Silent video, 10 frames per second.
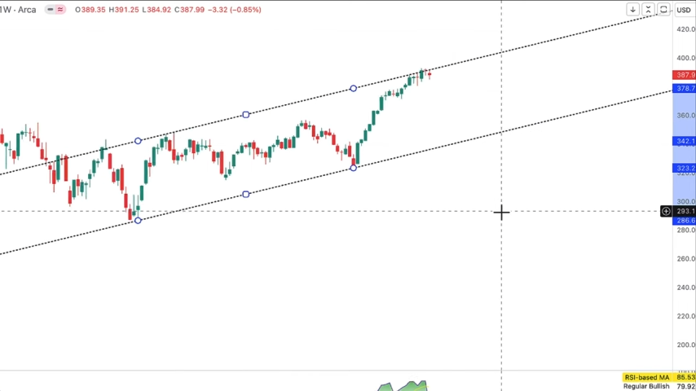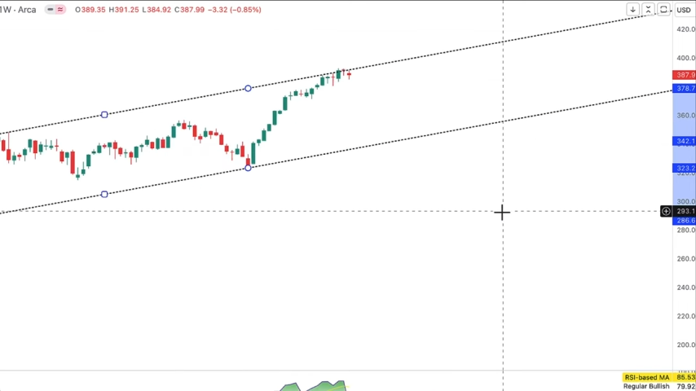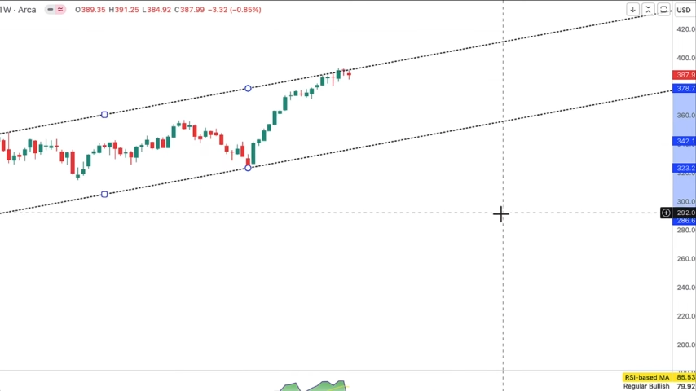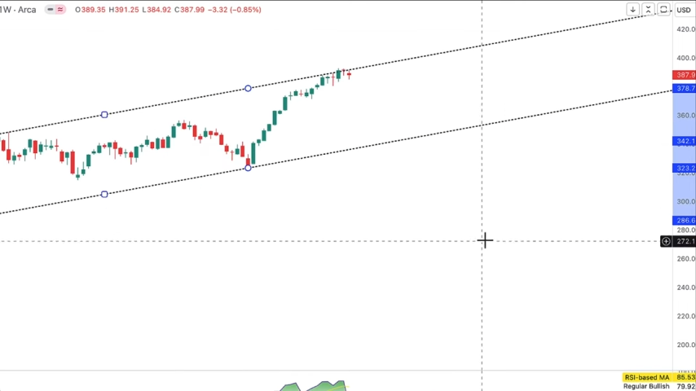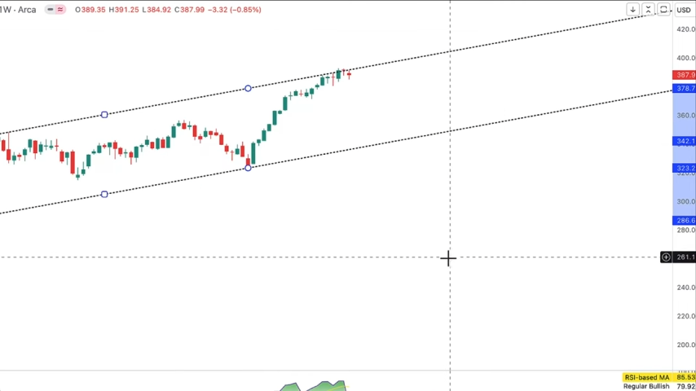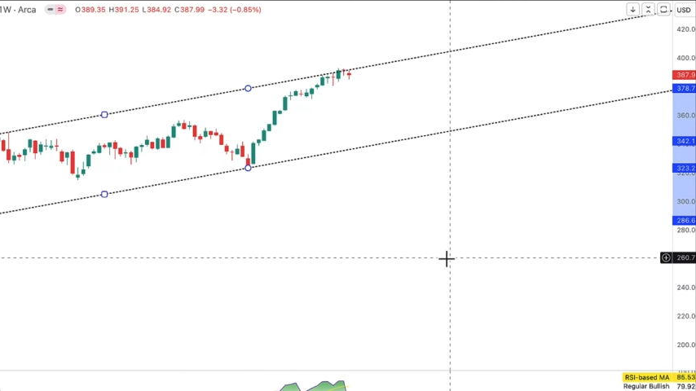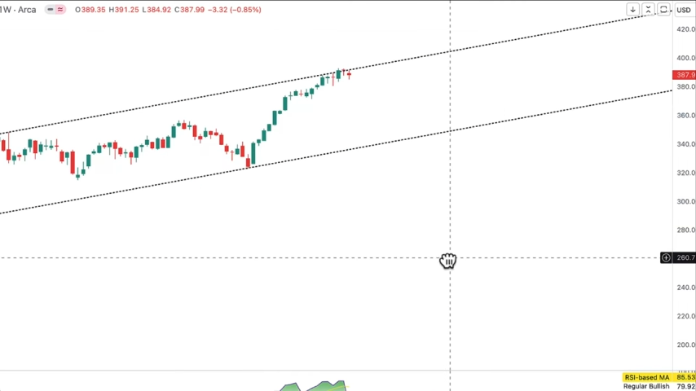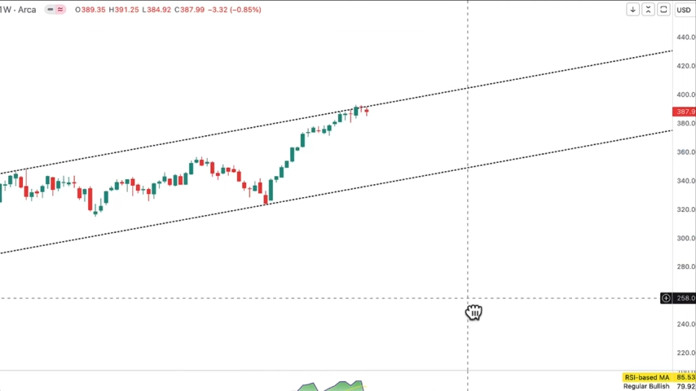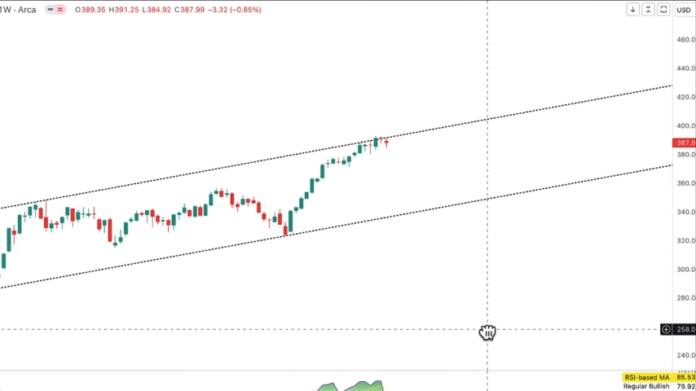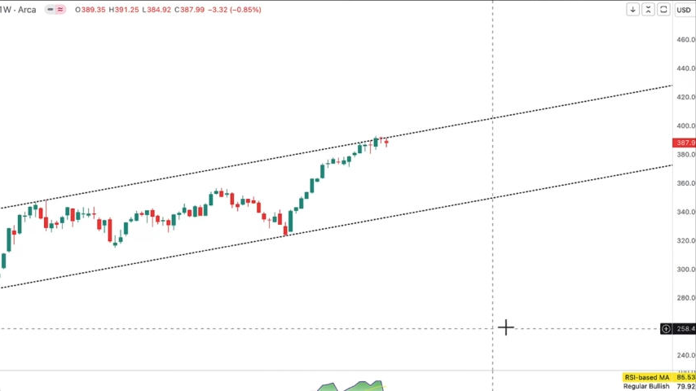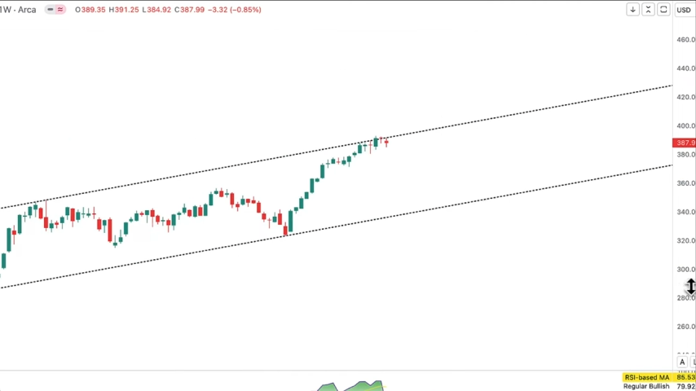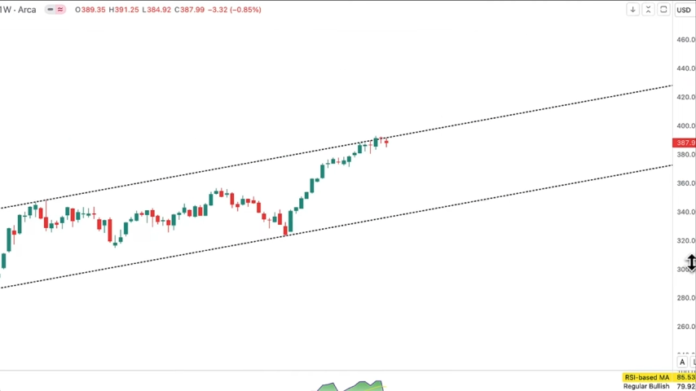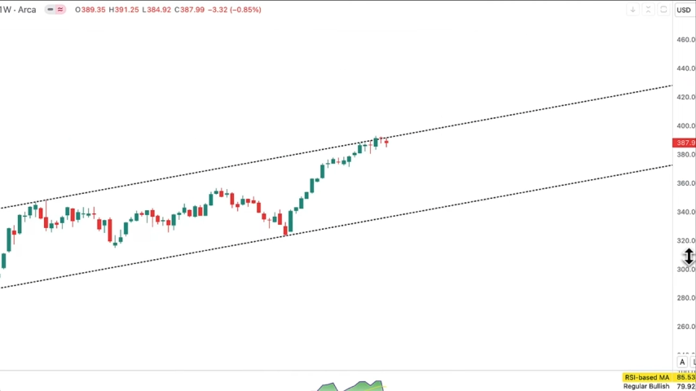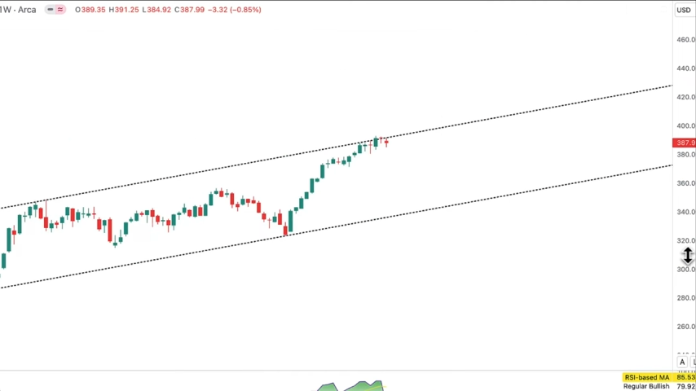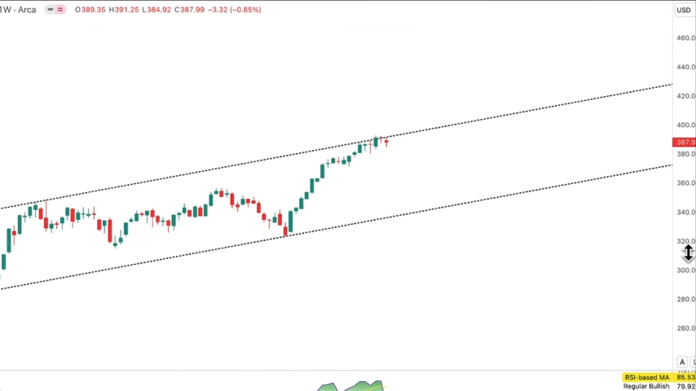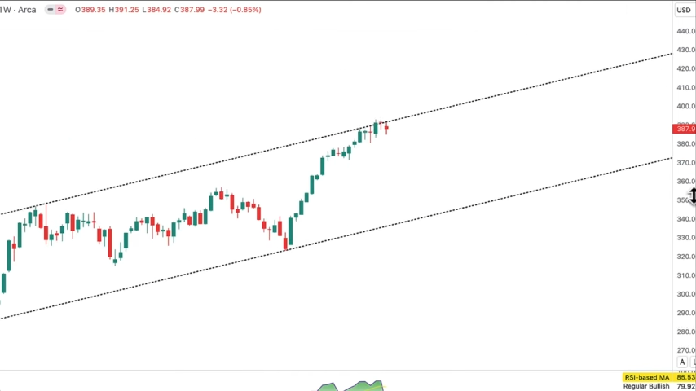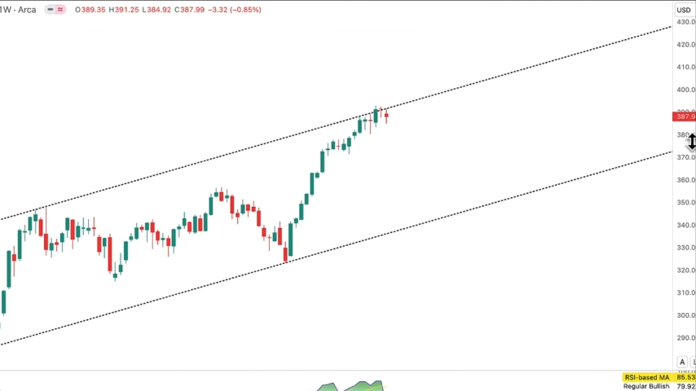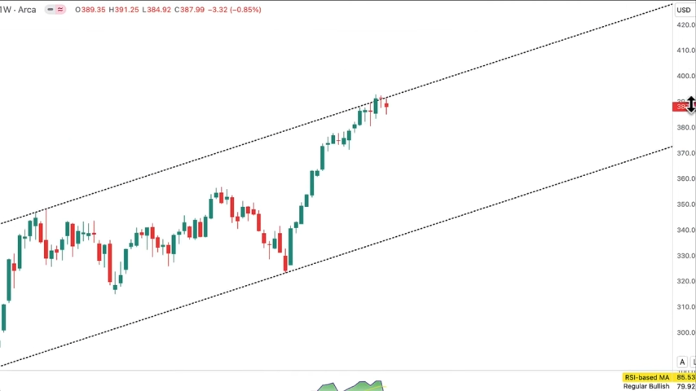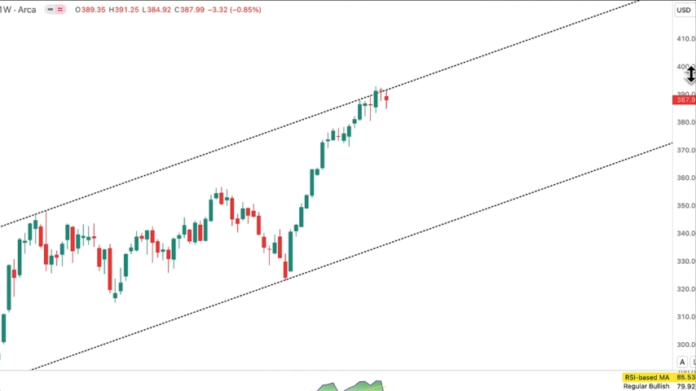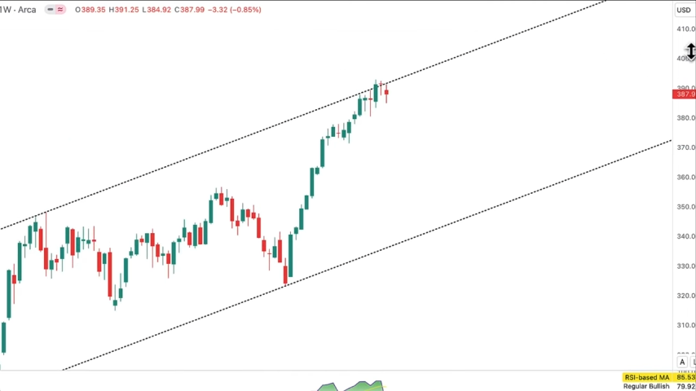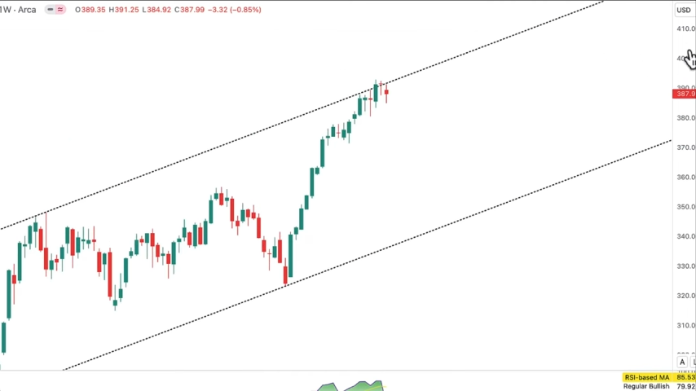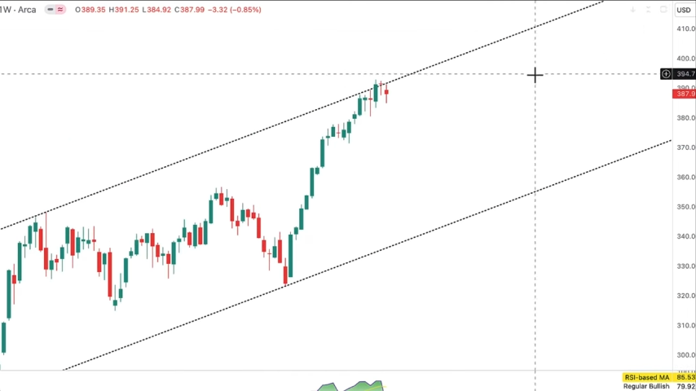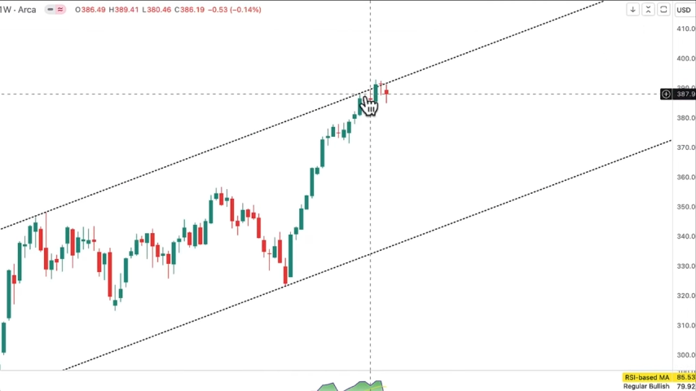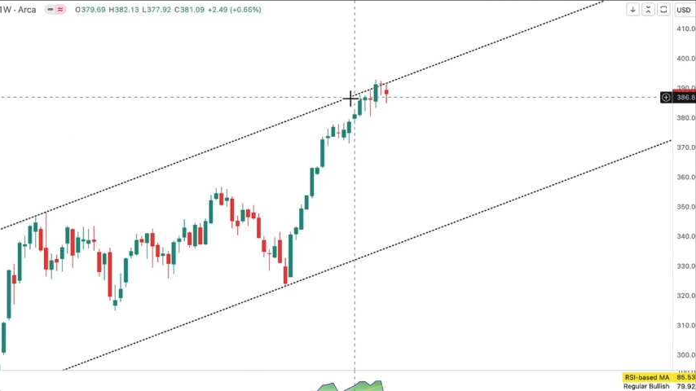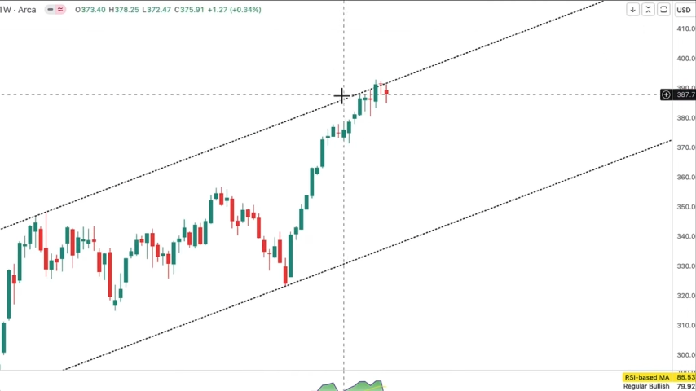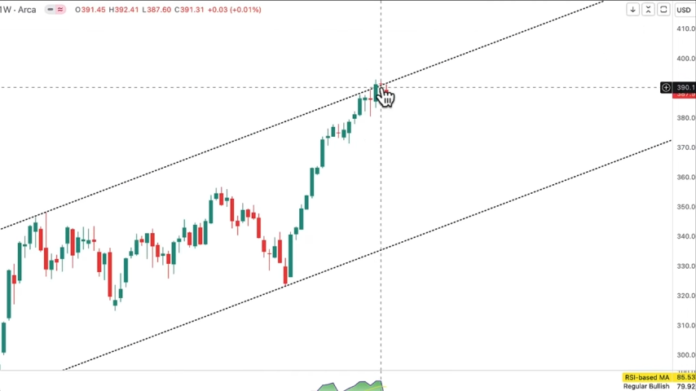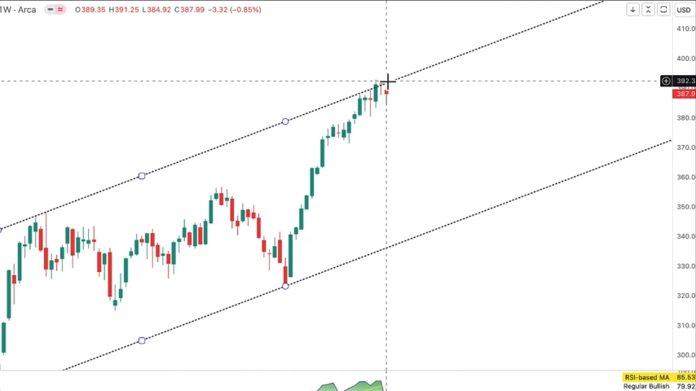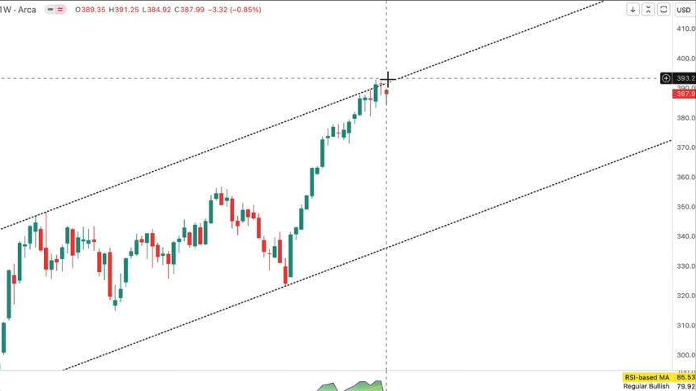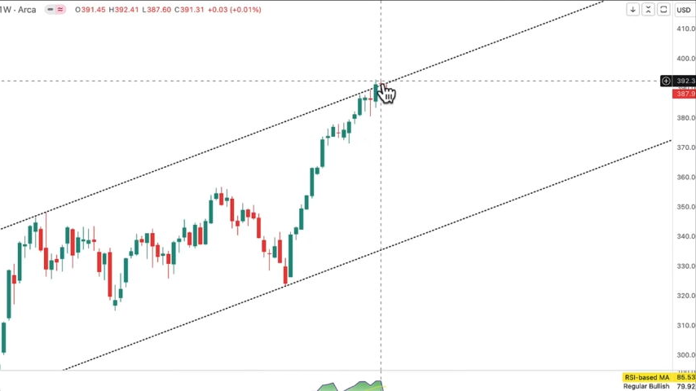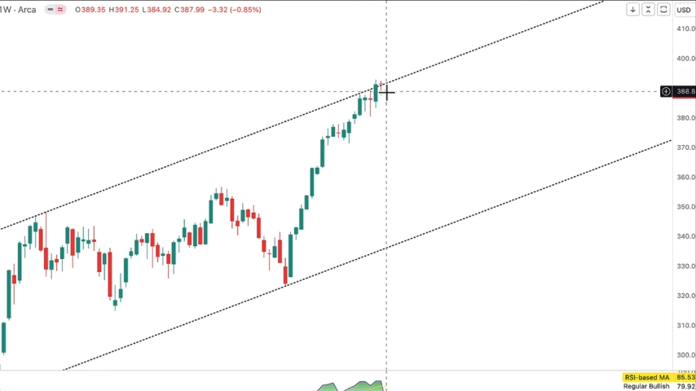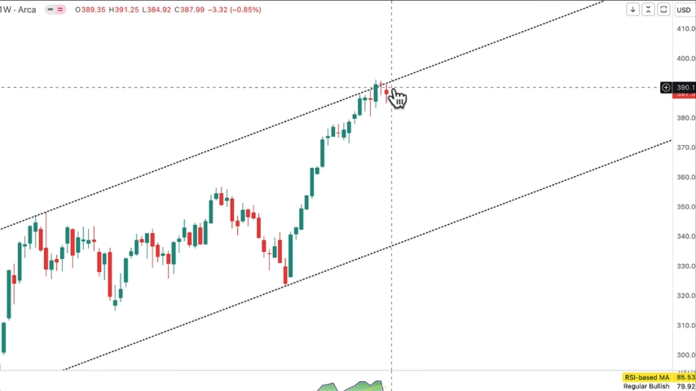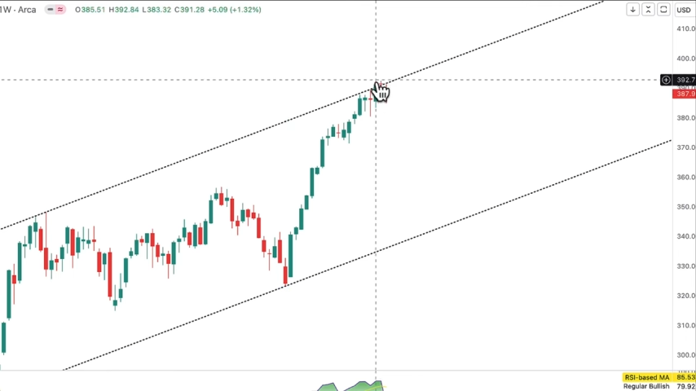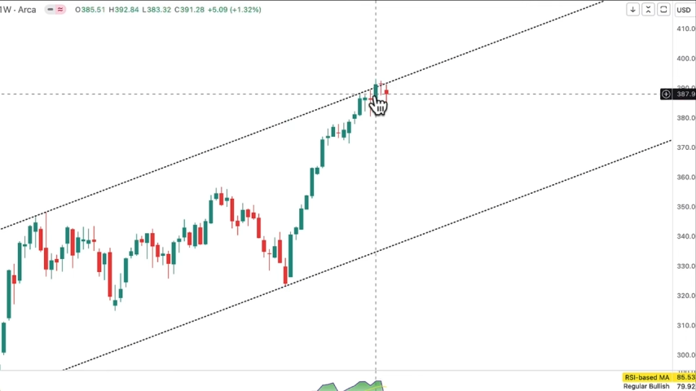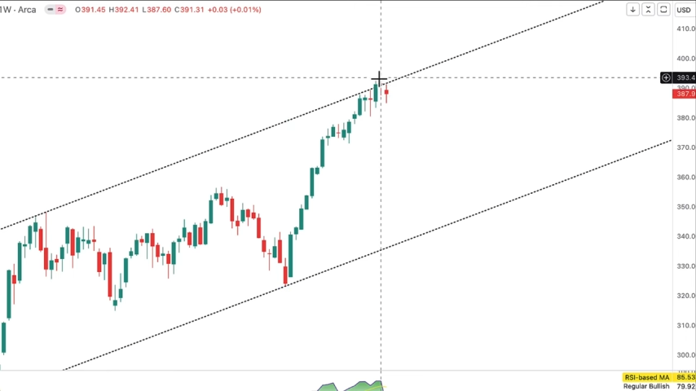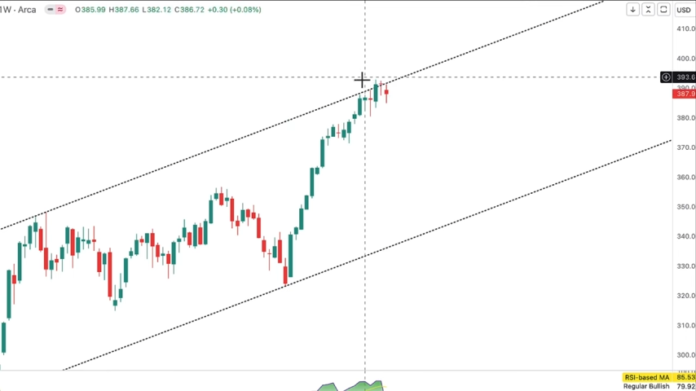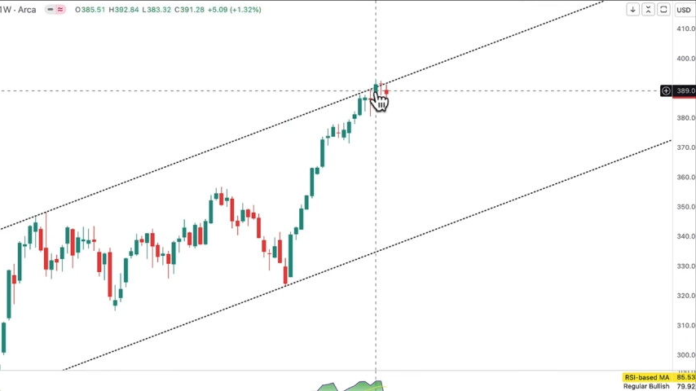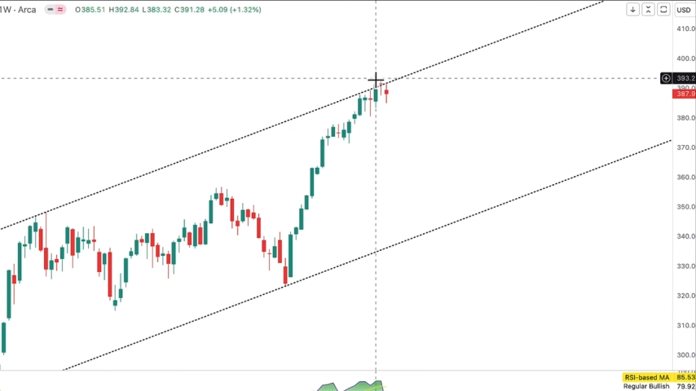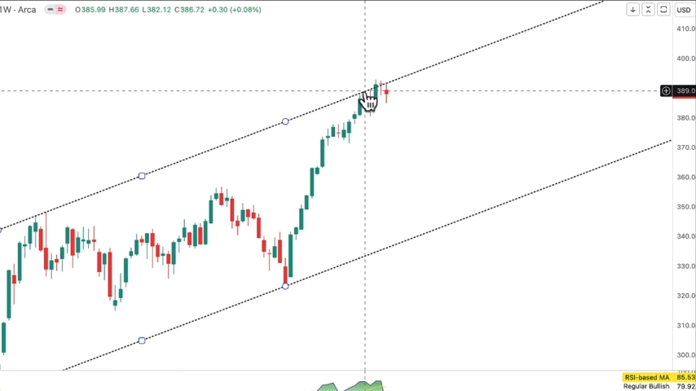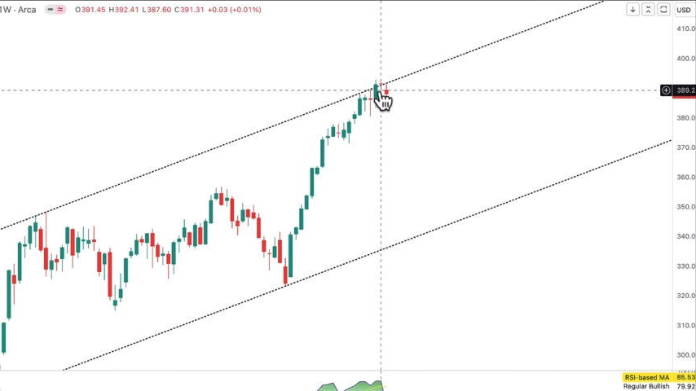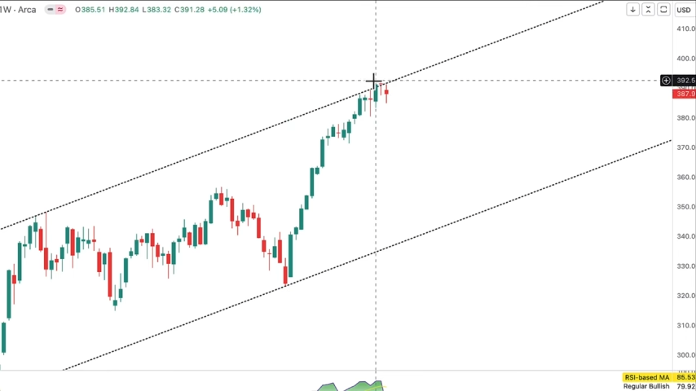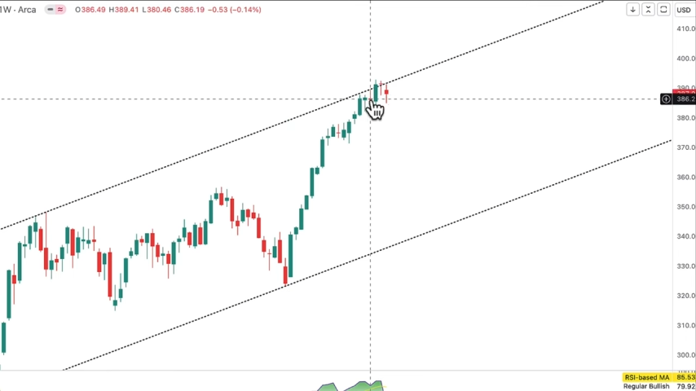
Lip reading: (no speaker visible)